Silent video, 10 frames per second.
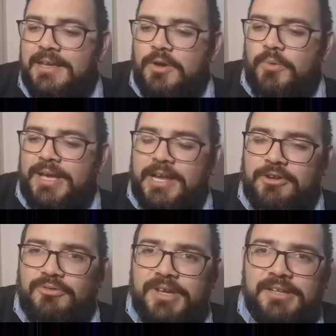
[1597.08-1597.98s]
We had
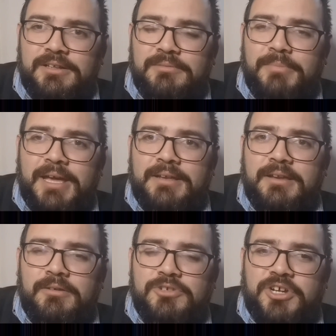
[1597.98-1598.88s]
Riddle
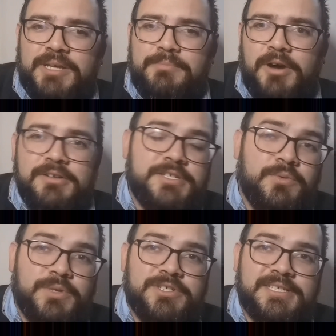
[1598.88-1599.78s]
and Johnny Morrison,
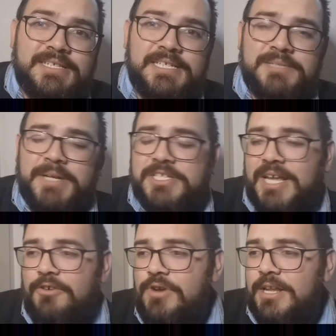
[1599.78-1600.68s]
which was a decent match. I
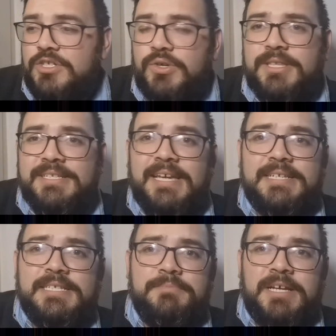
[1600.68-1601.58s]
really enjoyed the tag
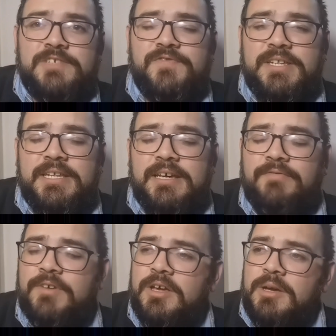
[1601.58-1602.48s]
team match, funny enough,
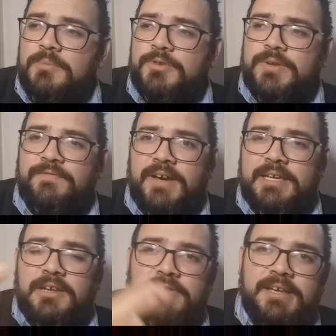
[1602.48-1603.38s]
between
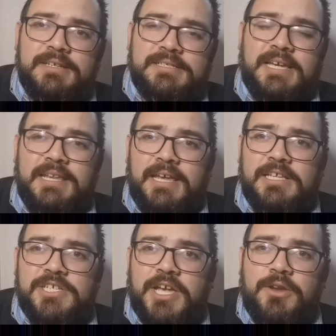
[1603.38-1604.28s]
Viking Raiders and
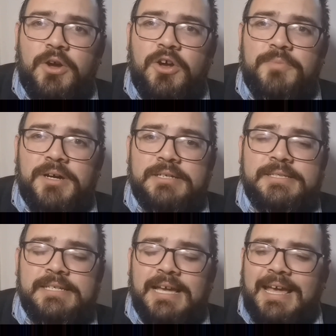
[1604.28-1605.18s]
AJ and Omos.